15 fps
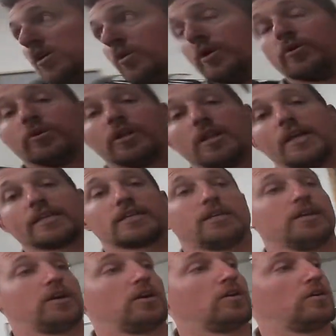We'd really like to
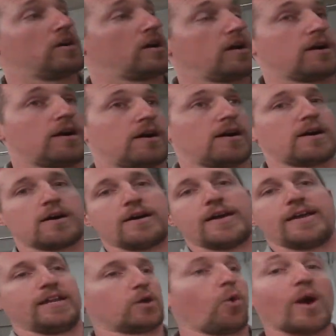know
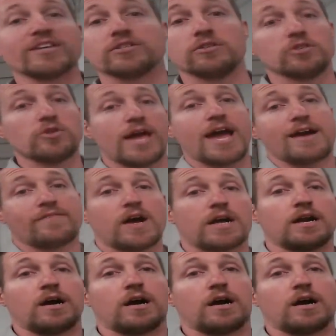any questions you have on